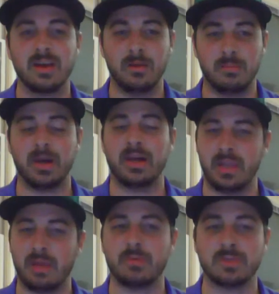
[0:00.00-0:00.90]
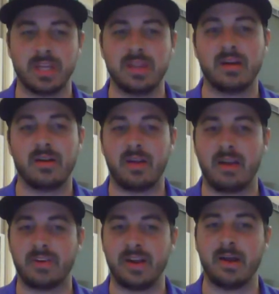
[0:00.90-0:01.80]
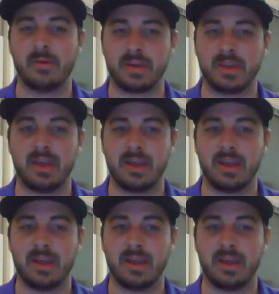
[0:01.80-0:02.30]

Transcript: but he was in there every now and again.